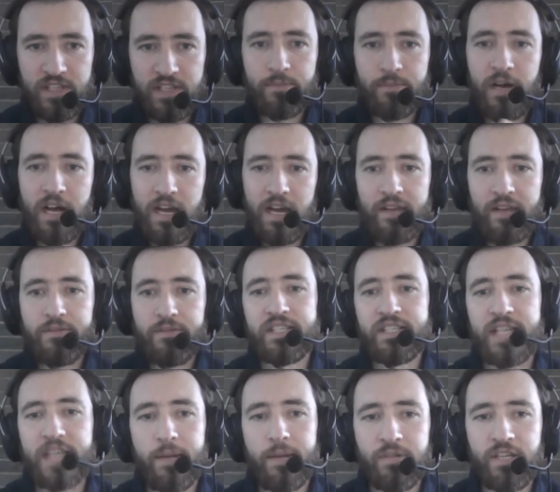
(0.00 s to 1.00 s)
Vispa at the
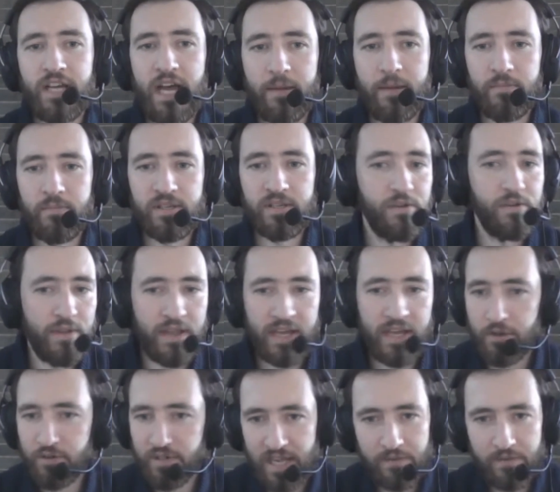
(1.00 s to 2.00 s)
same time. So
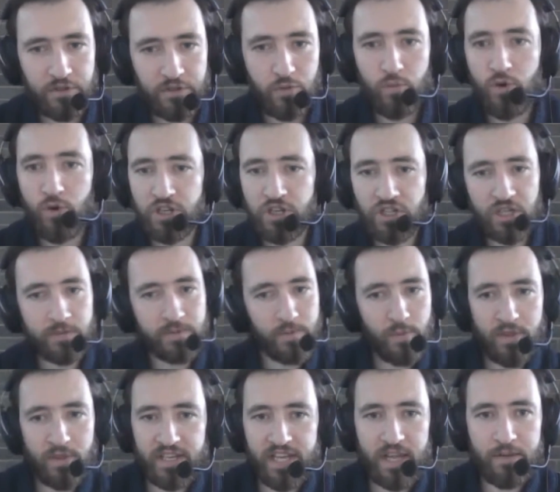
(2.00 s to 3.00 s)
they could have 2
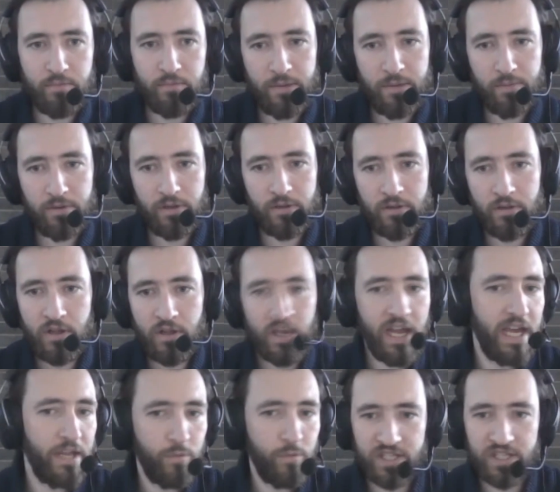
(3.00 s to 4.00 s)
workshops with 10 people.
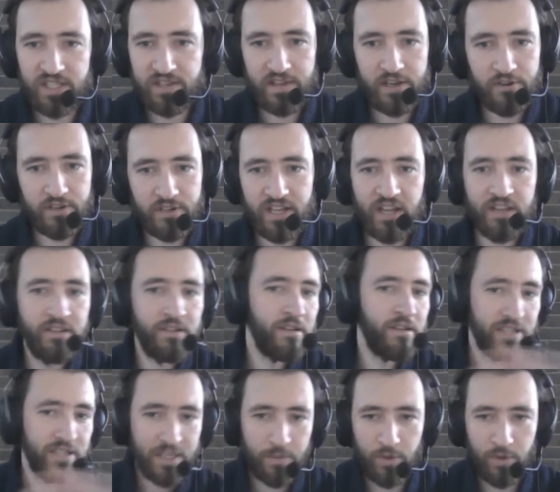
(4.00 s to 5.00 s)
And once they're done,
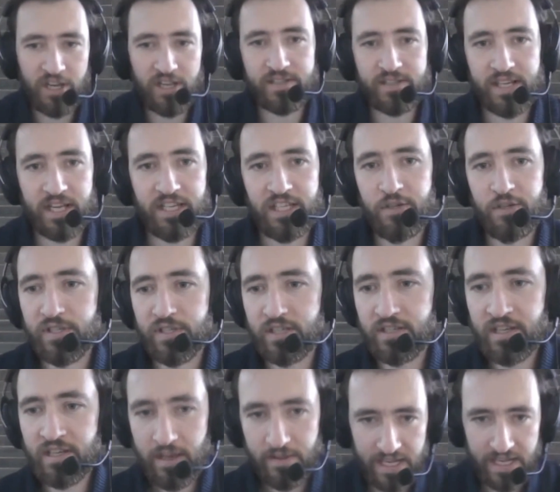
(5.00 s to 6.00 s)
someone else can use
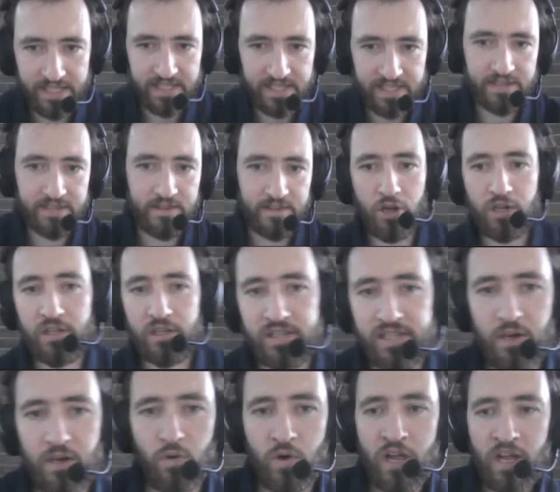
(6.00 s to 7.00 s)
it. That's the
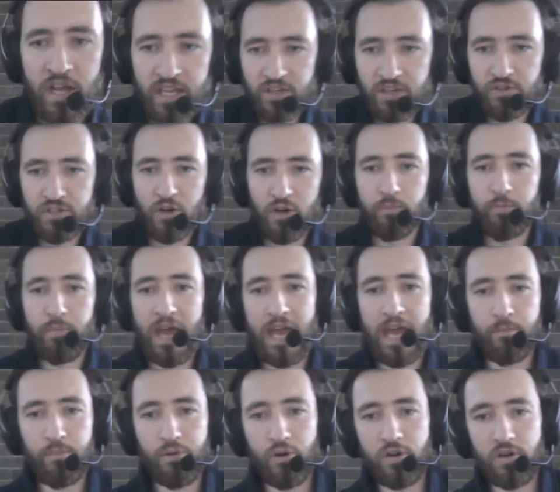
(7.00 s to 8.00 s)
model. So you don't
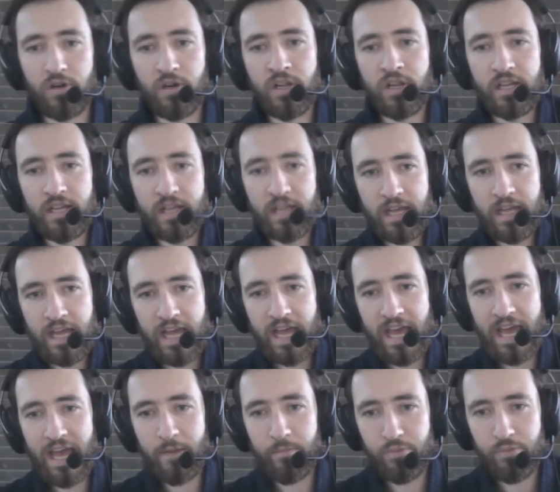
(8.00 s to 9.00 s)
pay per
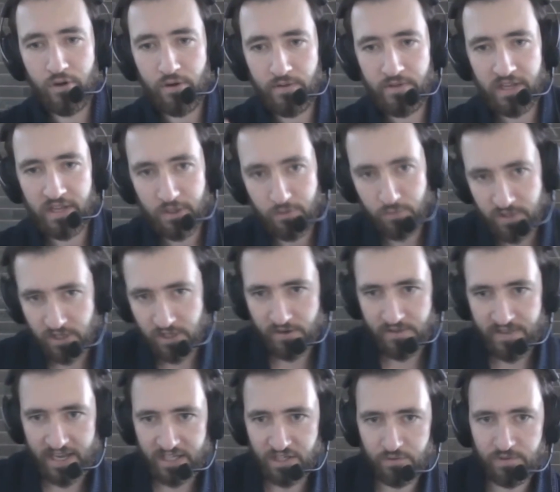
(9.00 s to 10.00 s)
the
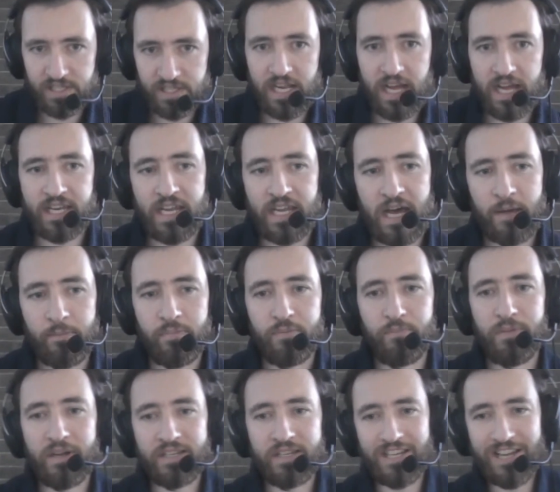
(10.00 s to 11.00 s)
user that you sign
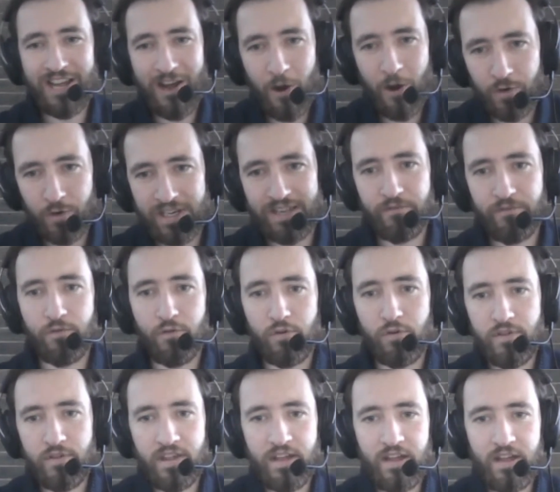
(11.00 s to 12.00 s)
up, but only
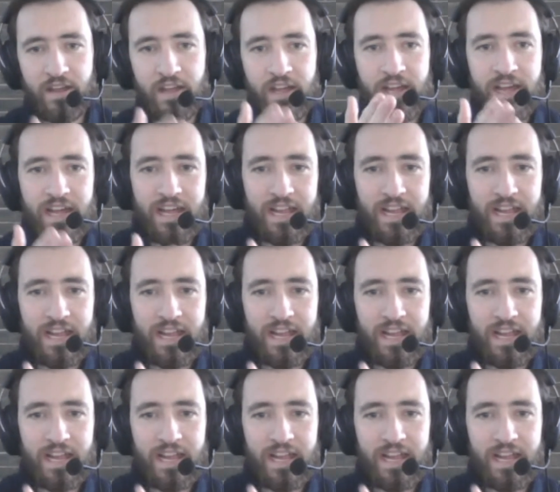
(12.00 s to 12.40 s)
for the